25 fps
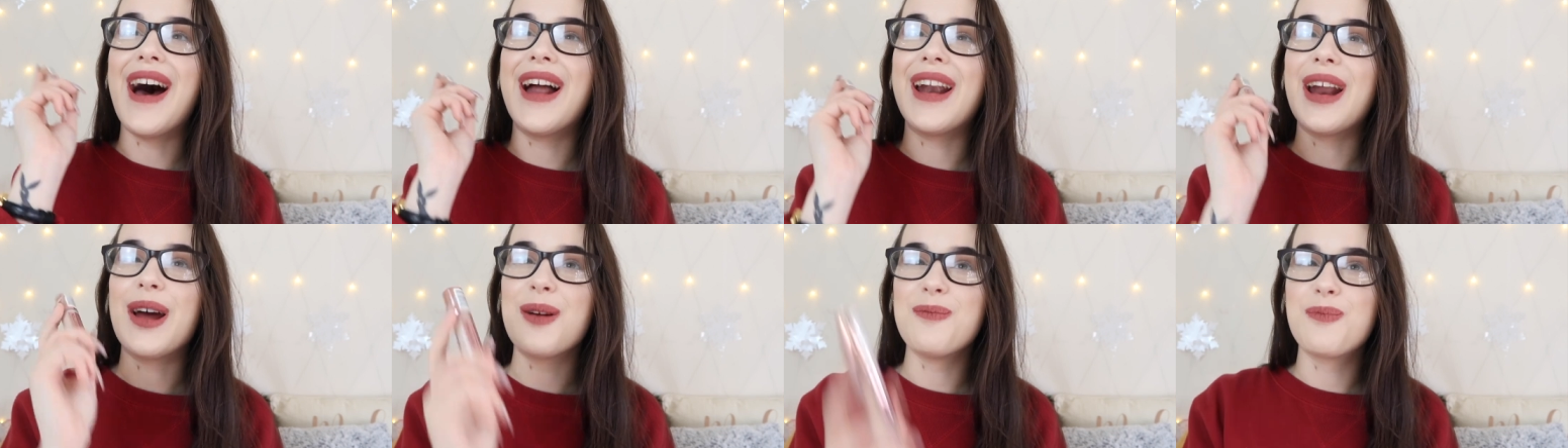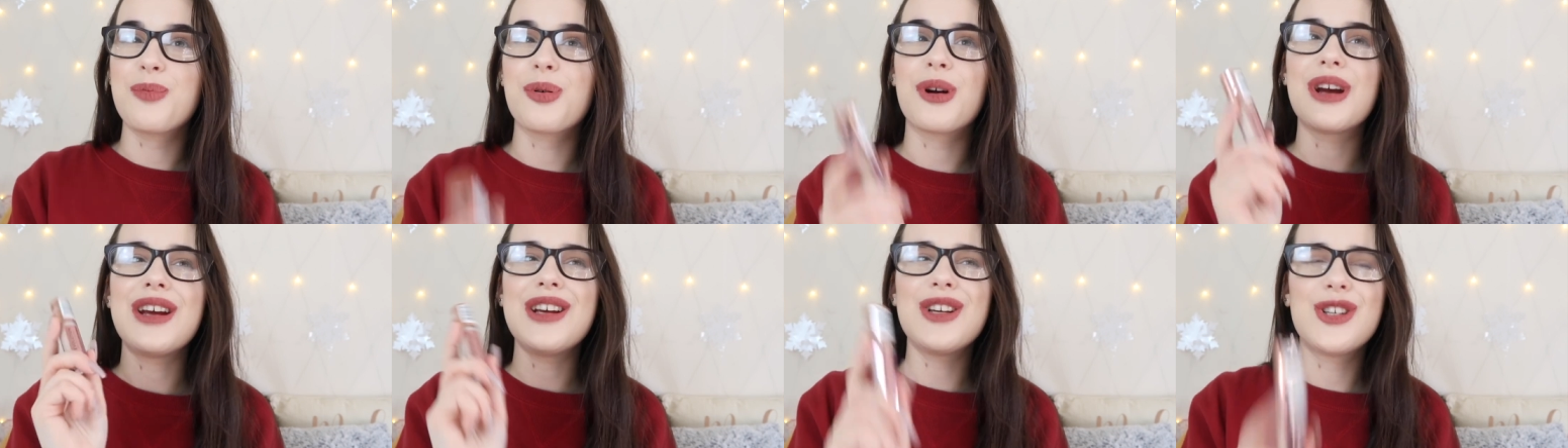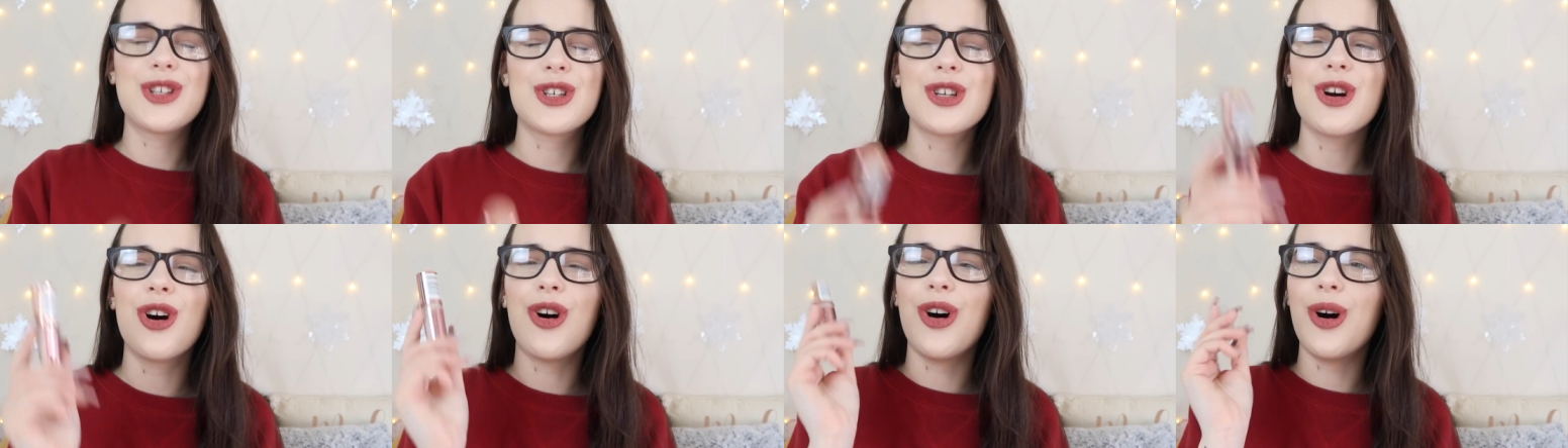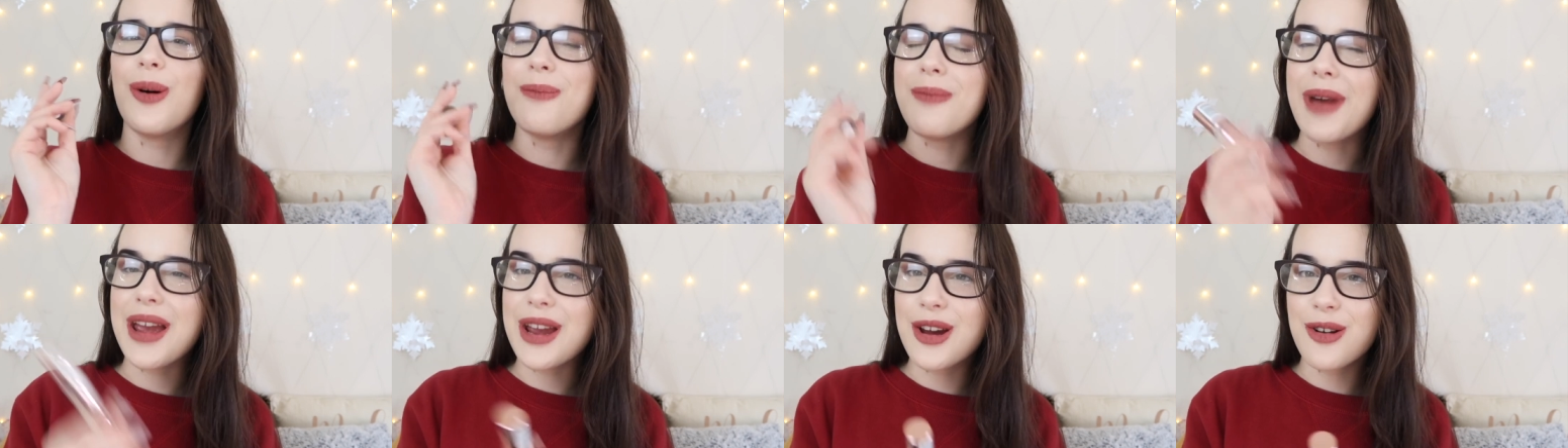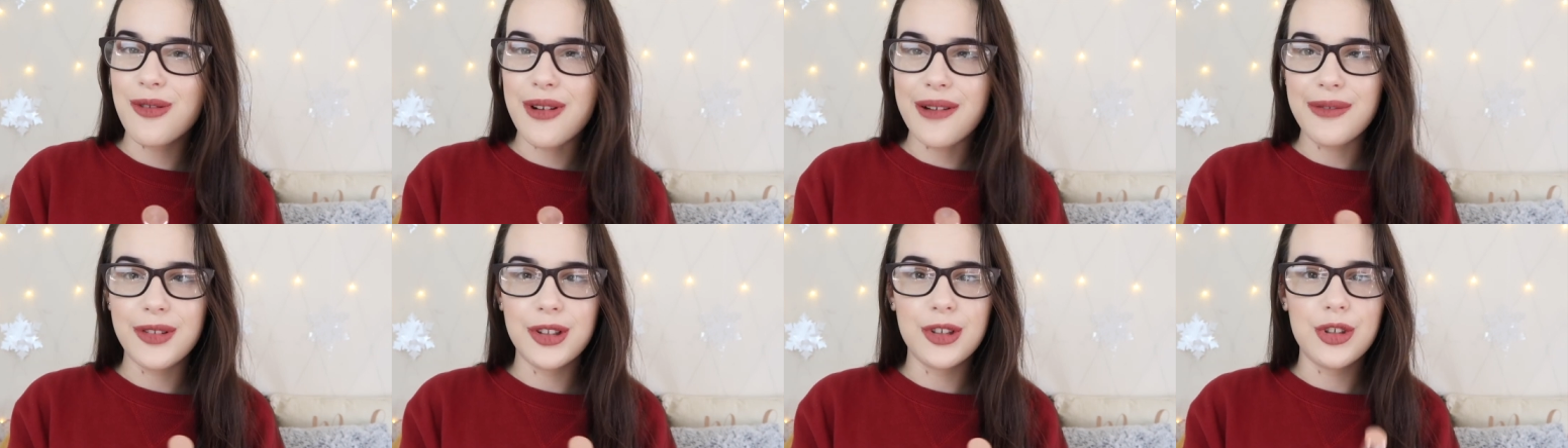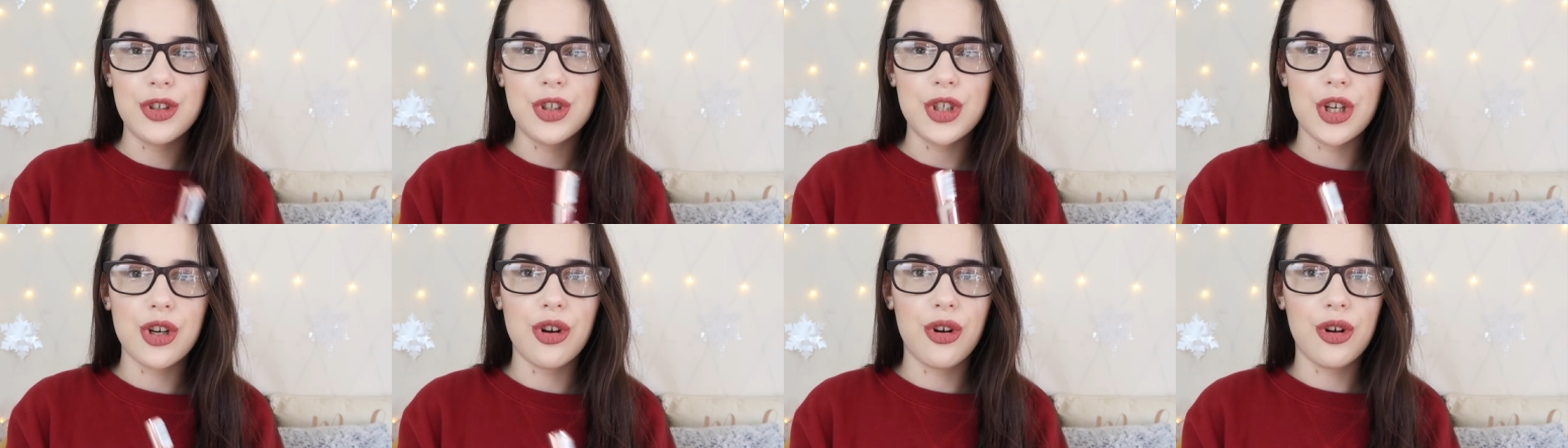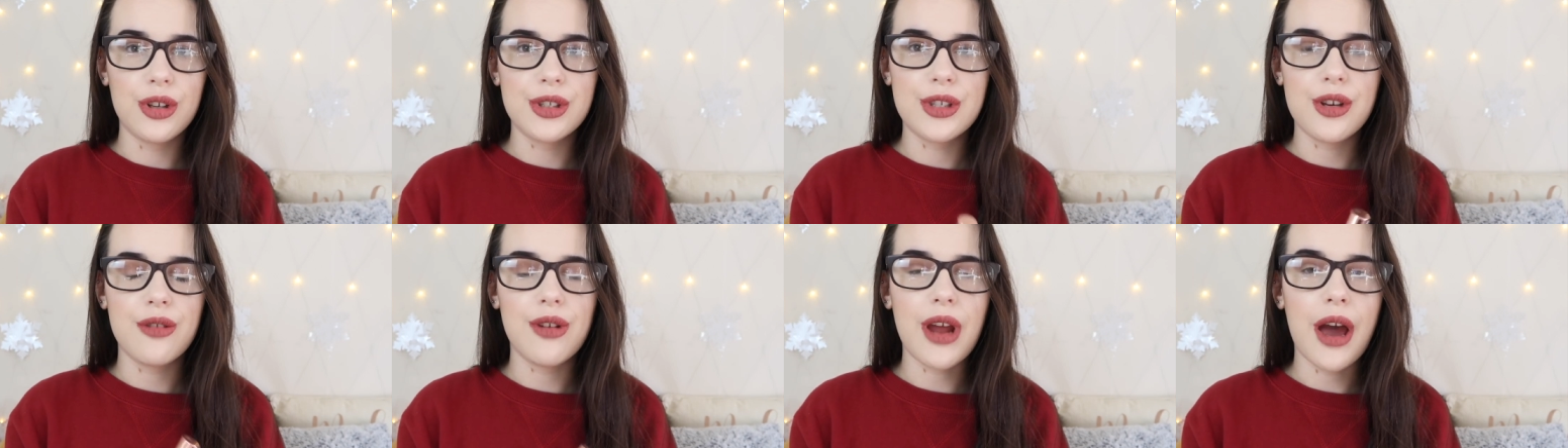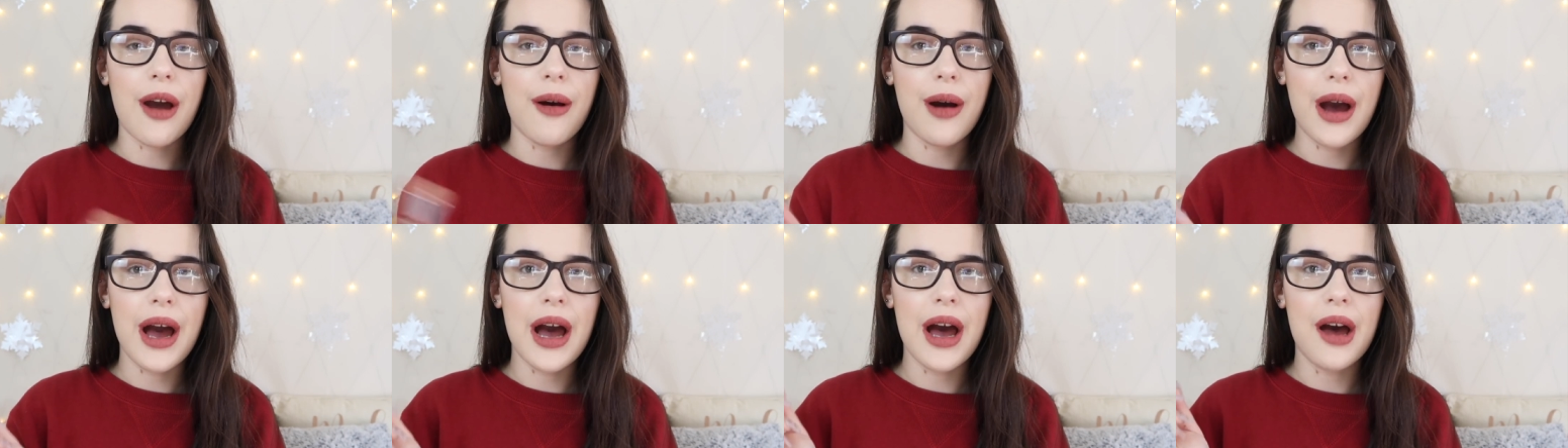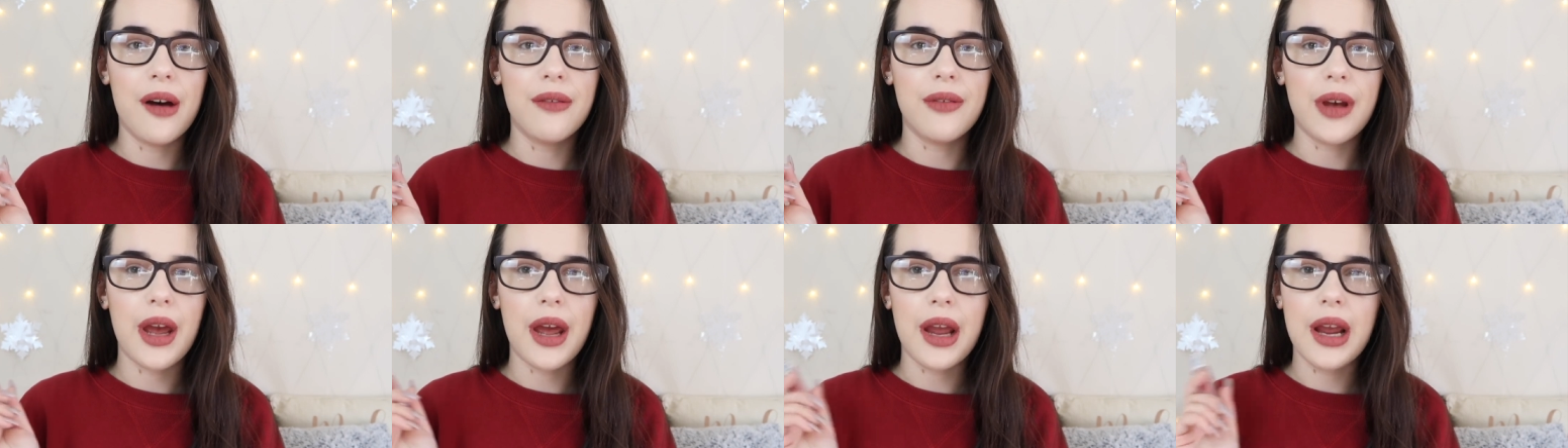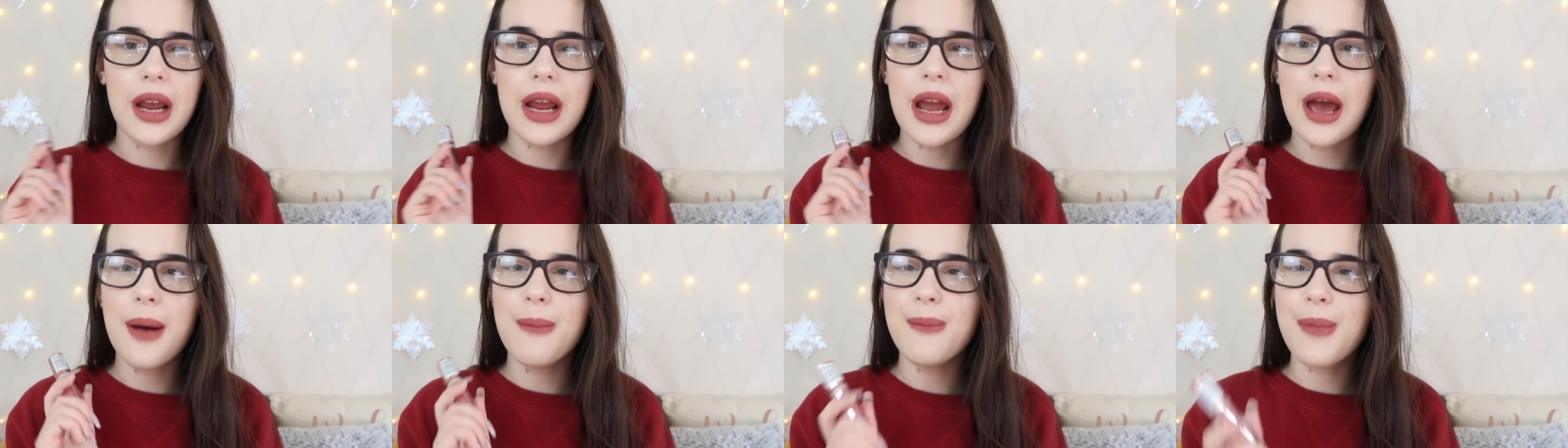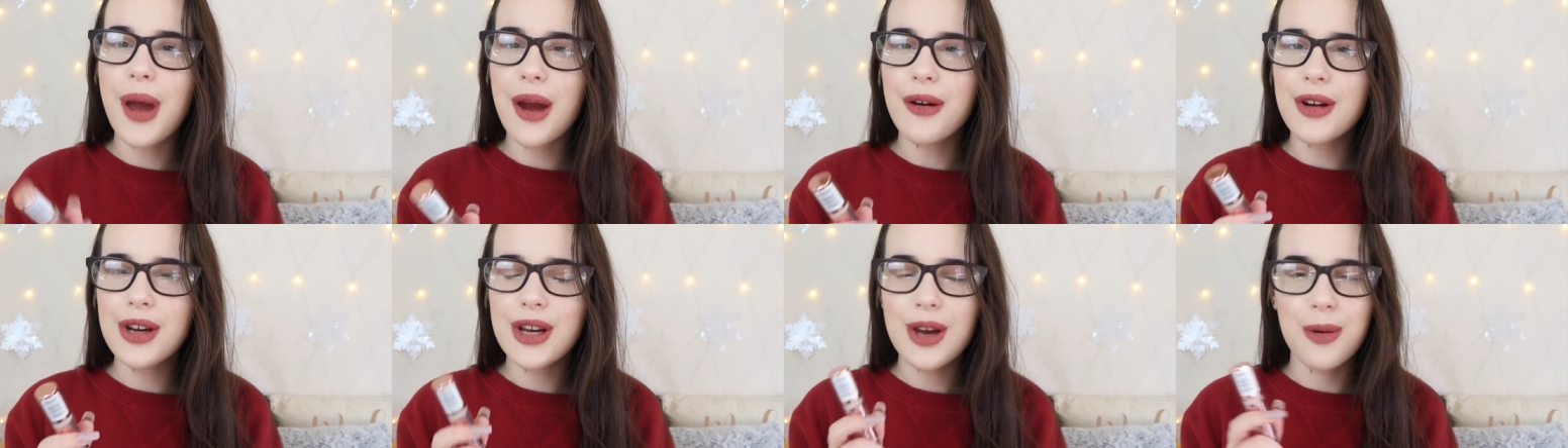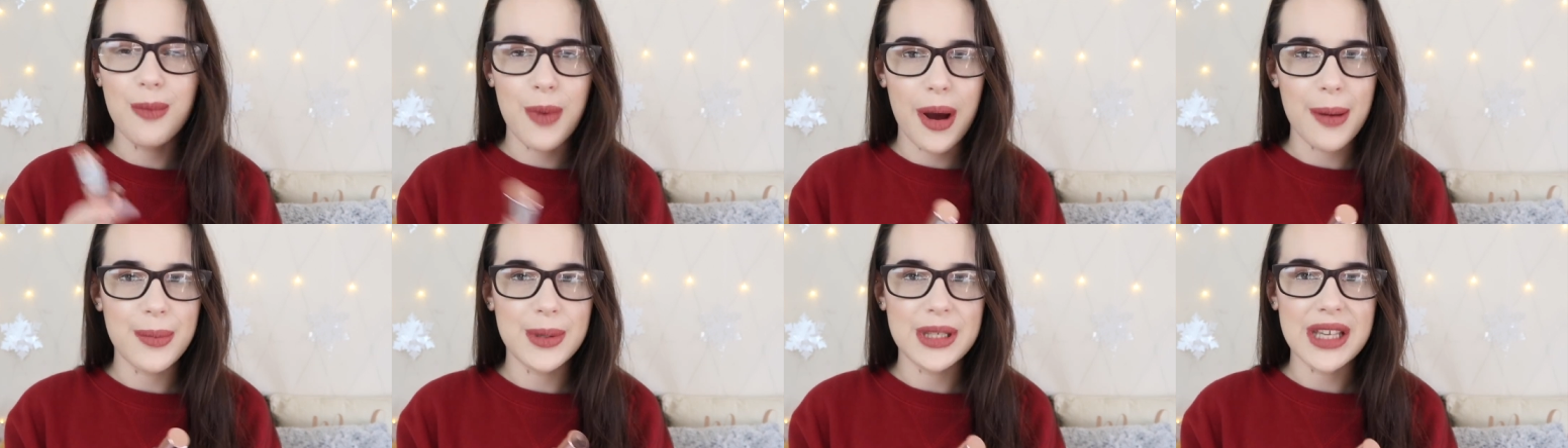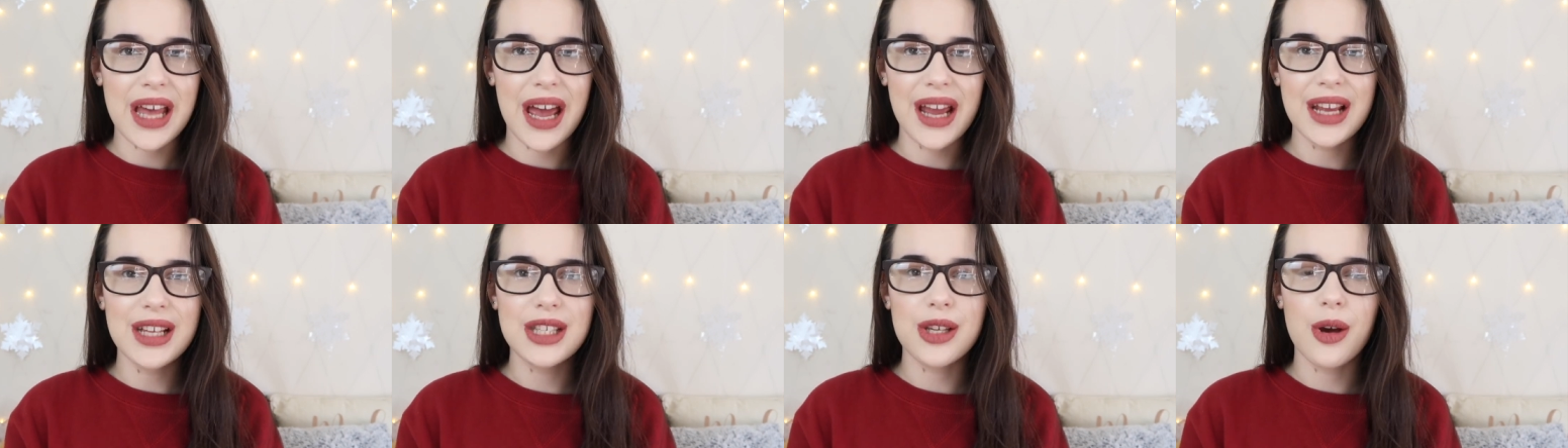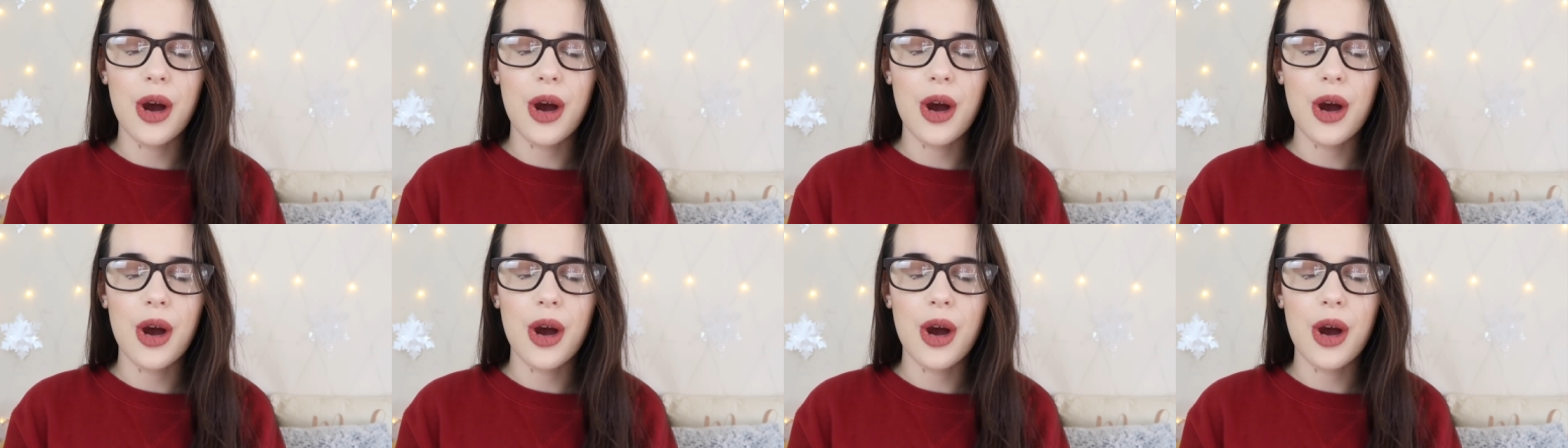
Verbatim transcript: and I'm pretty sure Makeup Revolution also now have a American website,